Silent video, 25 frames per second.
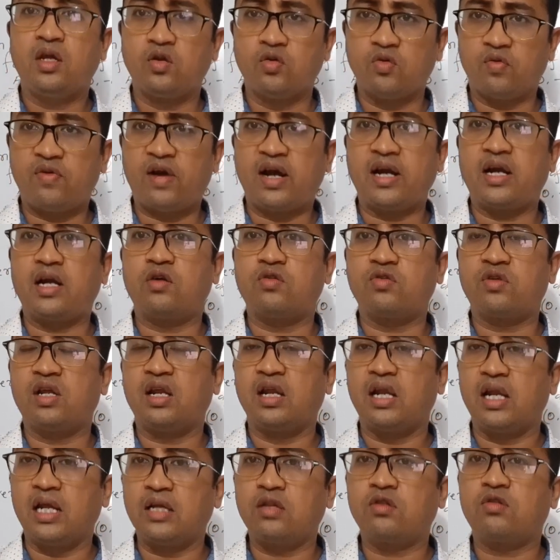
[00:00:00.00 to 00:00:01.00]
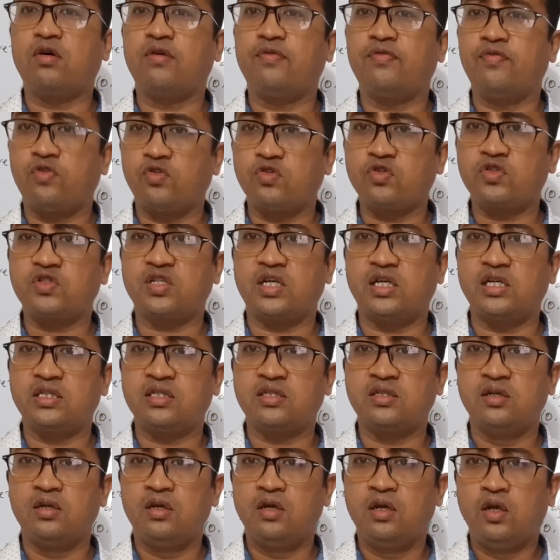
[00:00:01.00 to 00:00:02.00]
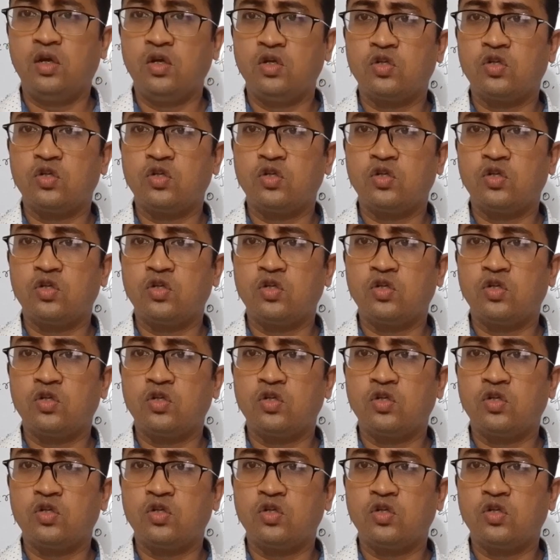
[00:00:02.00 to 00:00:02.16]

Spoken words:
You find out the length of 4 sides,